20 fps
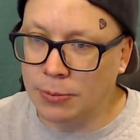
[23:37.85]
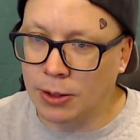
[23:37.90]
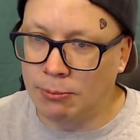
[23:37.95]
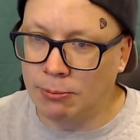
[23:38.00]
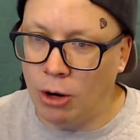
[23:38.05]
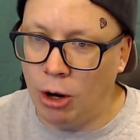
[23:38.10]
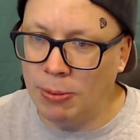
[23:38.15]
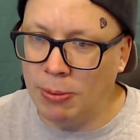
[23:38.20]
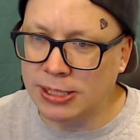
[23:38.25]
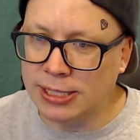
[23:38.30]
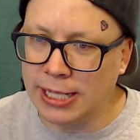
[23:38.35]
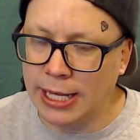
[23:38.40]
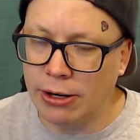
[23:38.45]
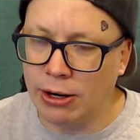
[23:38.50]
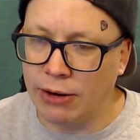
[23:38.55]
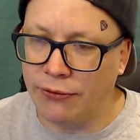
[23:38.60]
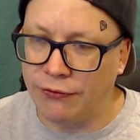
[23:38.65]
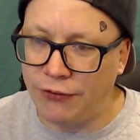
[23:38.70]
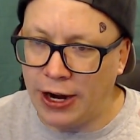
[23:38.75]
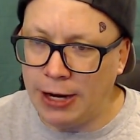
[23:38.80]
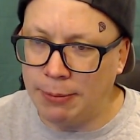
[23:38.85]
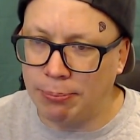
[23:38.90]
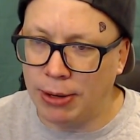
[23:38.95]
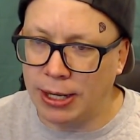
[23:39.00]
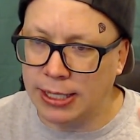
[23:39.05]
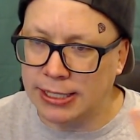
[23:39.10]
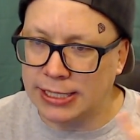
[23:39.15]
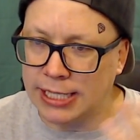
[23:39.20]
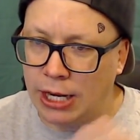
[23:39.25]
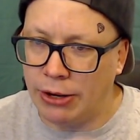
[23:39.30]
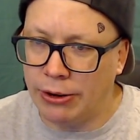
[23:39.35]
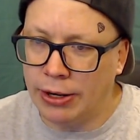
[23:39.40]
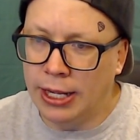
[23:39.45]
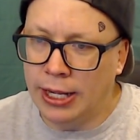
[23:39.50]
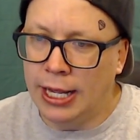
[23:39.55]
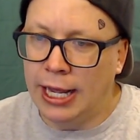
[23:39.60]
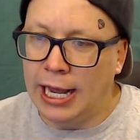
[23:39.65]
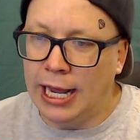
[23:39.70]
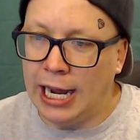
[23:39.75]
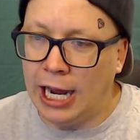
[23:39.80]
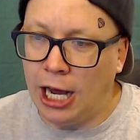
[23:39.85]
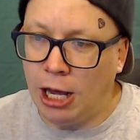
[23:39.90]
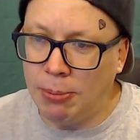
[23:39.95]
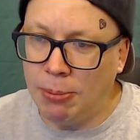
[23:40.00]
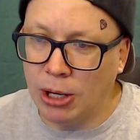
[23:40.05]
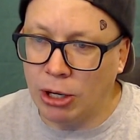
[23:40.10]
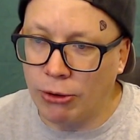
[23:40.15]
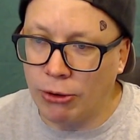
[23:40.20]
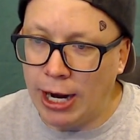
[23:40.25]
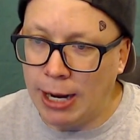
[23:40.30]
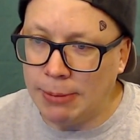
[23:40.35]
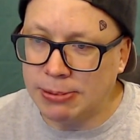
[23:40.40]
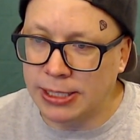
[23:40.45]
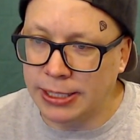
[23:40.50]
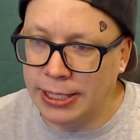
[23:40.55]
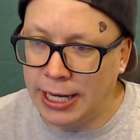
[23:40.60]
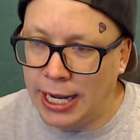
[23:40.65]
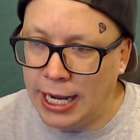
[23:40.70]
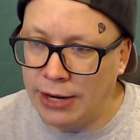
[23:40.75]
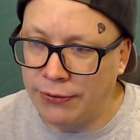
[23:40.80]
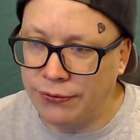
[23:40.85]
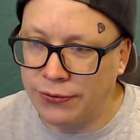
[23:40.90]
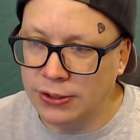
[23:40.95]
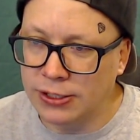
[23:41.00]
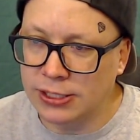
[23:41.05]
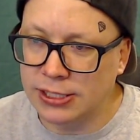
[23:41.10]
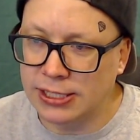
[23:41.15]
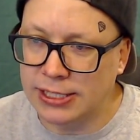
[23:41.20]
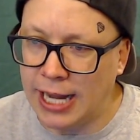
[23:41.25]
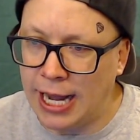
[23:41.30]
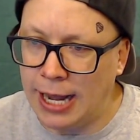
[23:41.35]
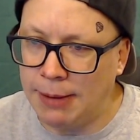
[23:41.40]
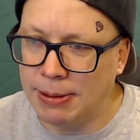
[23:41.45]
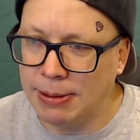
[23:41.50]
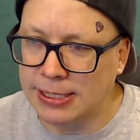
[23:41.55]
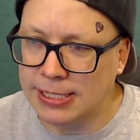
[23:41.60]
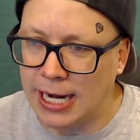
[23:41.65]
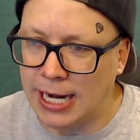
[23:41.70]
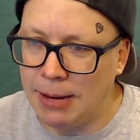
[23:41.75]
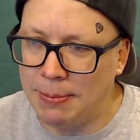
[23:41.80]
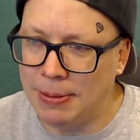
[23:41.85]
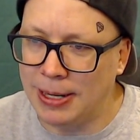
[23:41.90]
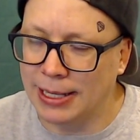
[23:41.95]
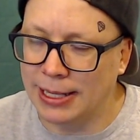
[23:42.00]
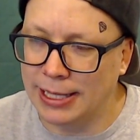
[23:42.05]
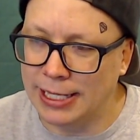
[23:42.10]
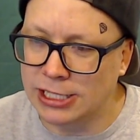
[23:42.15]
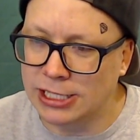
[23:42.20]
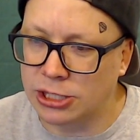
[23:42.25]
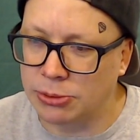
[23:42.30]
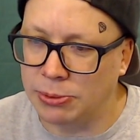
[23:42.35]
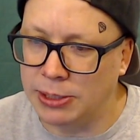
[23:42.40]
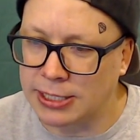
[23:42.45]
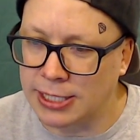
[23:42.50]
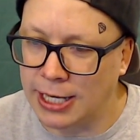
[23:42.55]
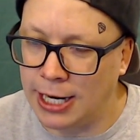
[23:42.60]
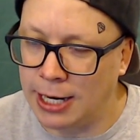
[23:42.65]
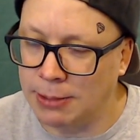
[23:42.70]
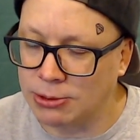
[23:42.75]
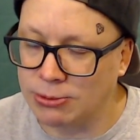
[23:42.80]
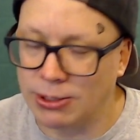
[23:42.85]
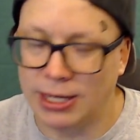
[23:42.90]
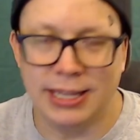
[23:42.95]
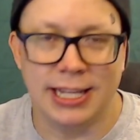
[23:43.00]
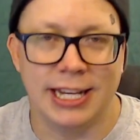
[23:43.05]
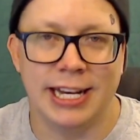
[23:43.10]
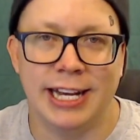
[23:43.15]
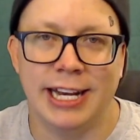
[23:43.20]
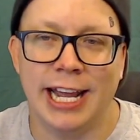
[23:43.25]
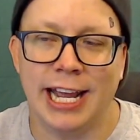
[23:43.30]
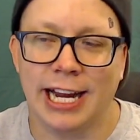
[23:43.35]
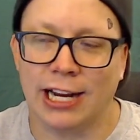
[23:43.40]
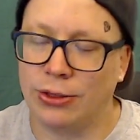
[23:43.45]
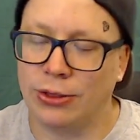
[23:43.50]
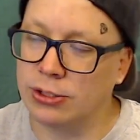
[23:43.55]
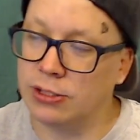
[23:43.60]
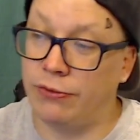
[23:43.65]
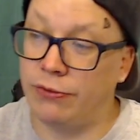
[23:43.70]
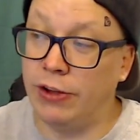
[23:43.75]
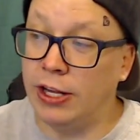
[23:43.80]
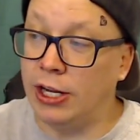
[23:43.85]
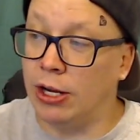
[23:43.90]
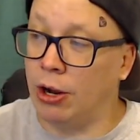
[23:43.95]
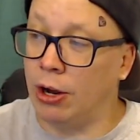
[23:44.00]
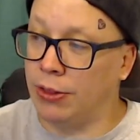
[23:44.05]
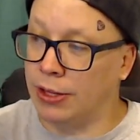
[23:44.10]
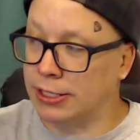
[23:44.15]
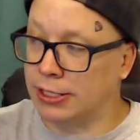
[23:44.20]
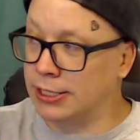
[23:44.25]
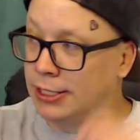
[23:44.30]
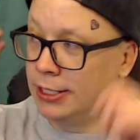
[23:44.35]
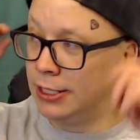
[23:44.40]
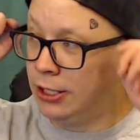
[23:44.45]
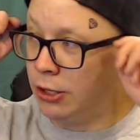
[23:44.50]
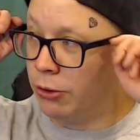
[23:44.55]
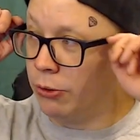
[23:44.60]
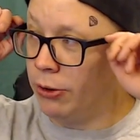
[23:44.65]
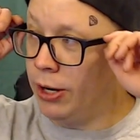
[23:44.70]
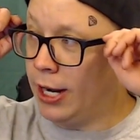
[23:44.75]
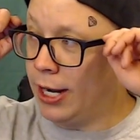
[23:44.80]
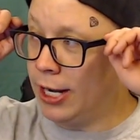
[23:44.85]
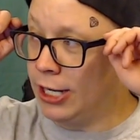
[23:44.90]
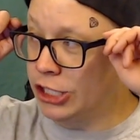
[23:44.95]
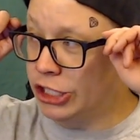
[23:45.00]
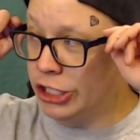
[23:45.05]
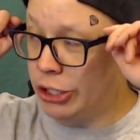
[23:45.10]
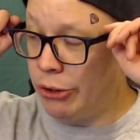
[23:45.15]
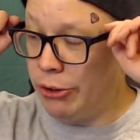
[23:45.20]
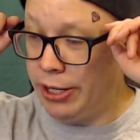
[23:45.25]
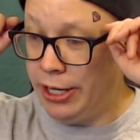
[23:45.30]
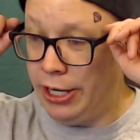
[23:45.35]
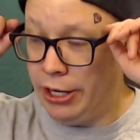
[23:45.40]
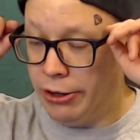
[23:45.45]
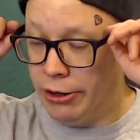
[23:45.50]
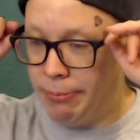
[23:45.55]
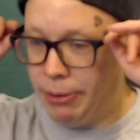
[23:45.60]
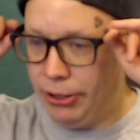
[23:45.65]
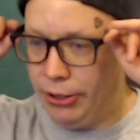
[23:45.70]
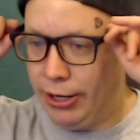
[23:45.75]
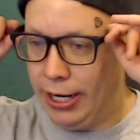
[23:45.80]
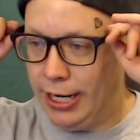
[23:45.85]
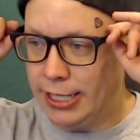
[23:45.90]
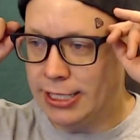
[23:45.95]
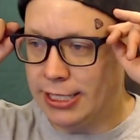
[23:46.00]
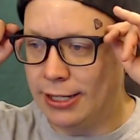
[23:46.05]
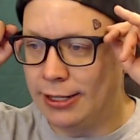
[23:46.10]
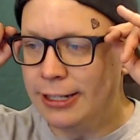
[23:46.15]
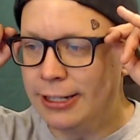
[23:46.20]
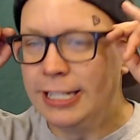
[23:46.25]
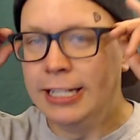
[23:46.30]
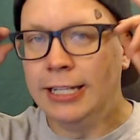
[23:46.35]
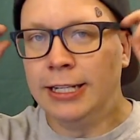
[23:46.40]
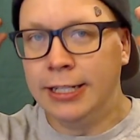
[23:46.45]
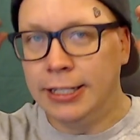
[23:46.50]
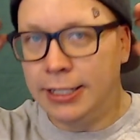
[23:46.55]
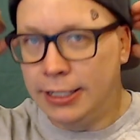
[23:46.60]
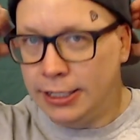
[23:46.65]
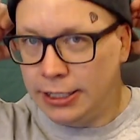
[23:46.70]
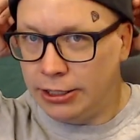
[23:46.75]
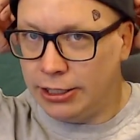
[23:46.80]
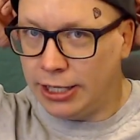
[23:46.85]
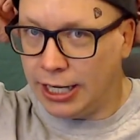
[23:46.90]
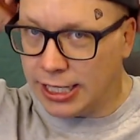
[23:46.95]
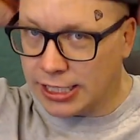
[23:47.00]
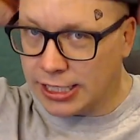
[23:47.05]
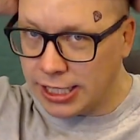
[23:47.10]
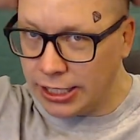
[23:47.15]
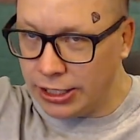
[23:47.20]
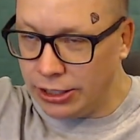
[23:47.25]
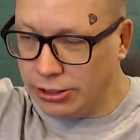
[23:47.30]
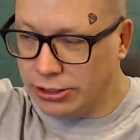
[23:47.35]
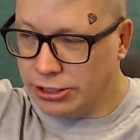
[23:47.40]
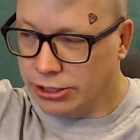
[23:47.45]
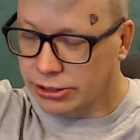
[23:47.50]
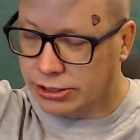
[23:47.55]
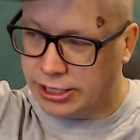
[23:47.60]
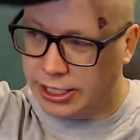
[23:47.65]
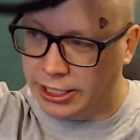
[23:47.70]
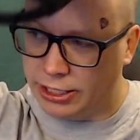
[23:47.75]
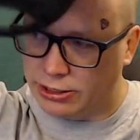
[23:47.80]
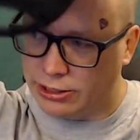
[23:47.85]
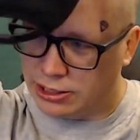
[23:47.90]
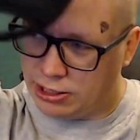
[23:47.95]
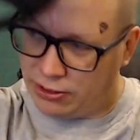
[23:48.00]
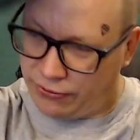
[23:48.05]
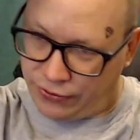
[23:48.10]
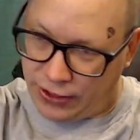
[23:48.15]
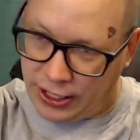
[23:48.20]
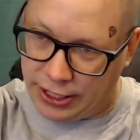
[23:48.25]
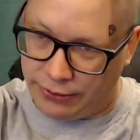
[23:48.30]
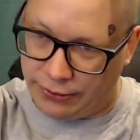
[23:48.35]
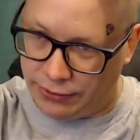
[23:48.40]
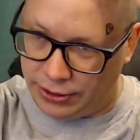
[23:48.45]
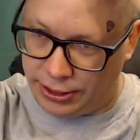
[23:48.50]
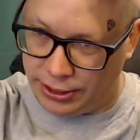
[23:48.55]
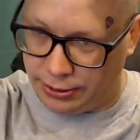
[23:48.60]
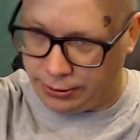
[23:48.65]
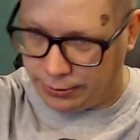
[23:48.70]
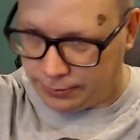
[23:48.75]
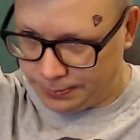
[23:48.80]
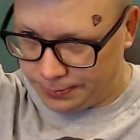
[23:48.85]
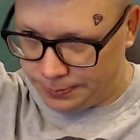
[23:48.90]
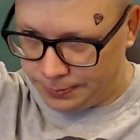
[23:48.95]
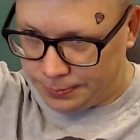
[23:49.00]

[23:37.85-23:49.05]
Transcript: Moments later, a fight breaks out. Alba grabs a knife, stabbing Simon at least 3 times, right in the neck. There's a video of this. We're not going to show it here, but you guys can use your skills and go find the video.